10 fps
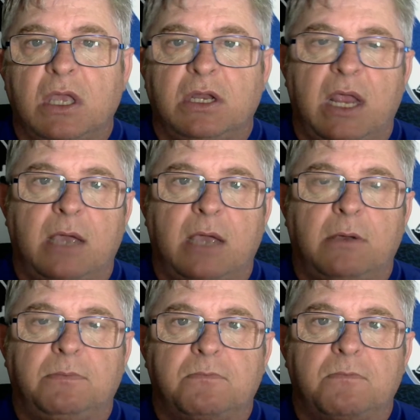Now,
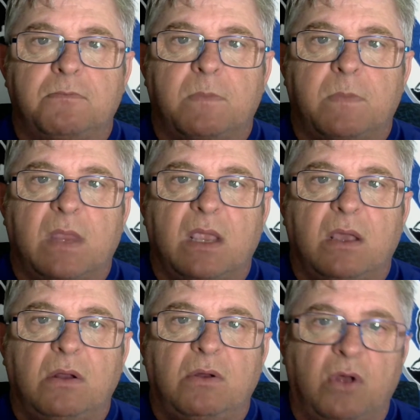
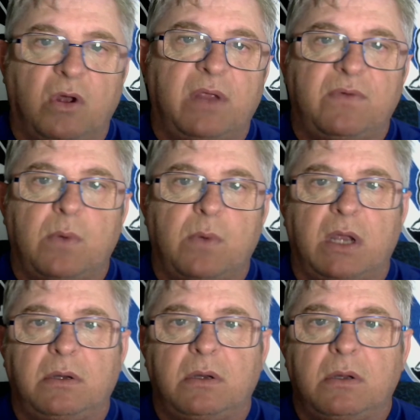not
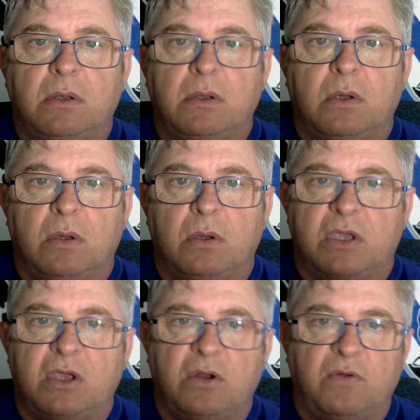everyone
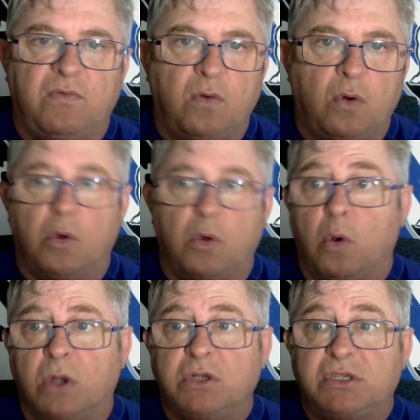can afford
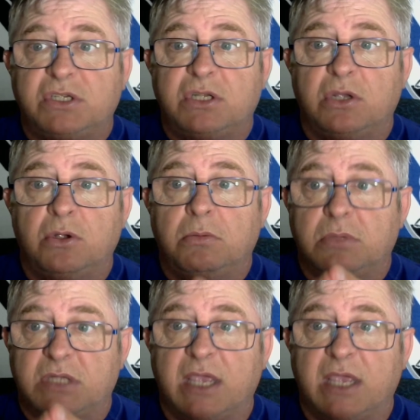or wants to
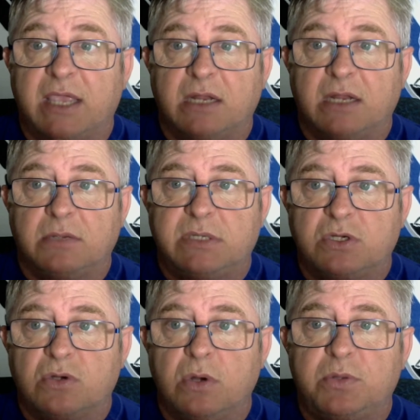take out a
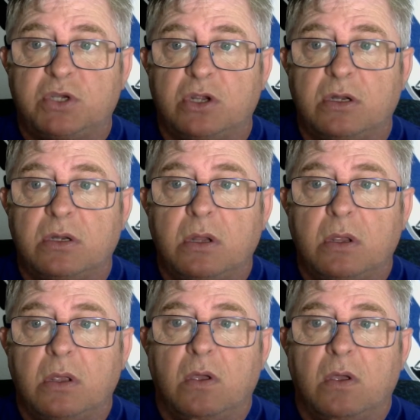subscription
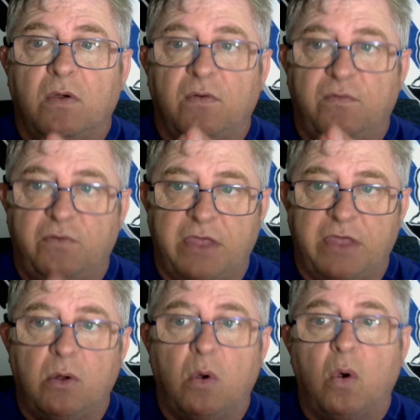for
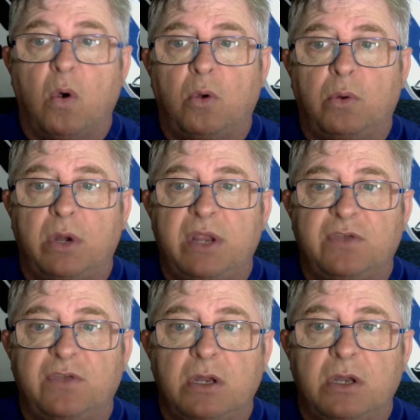that, or
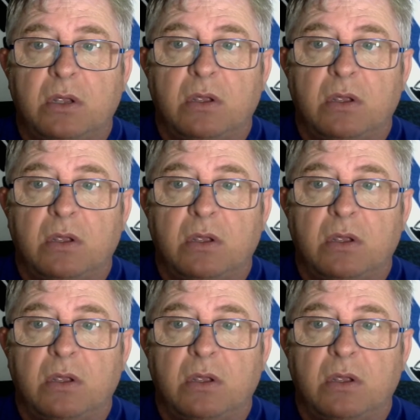even